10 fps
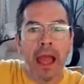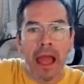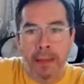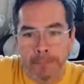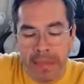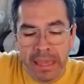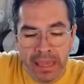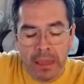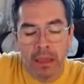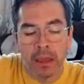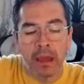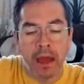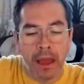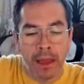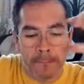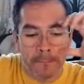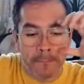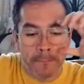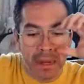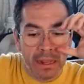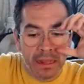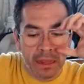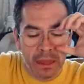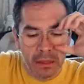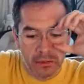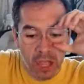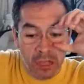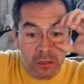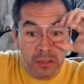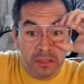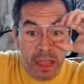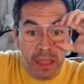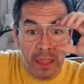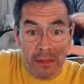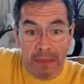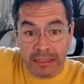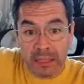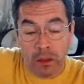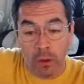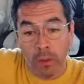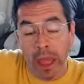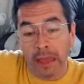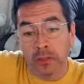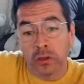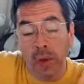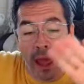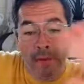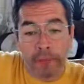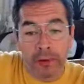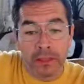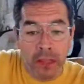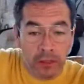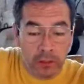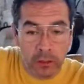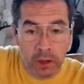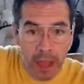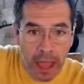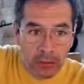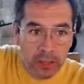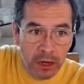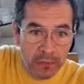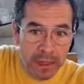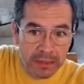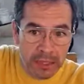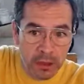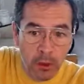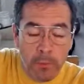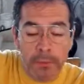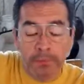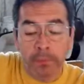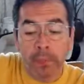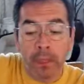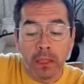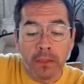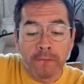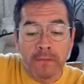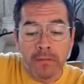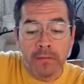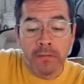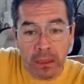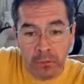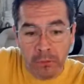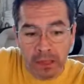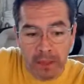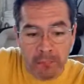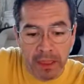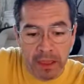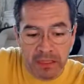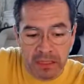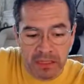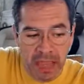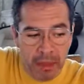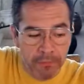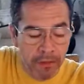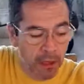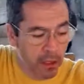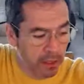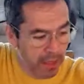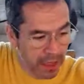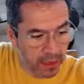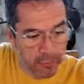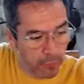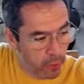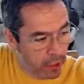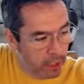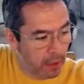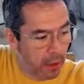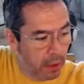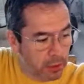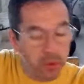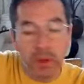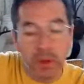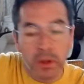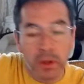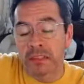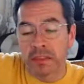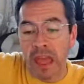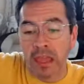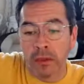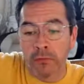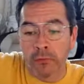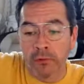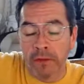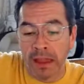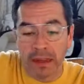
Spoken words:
happy Doctor's Day in Mexico. And to every doctor out there in Mexico, thank you for keeping us safe. Thank you for treating us. Thank you for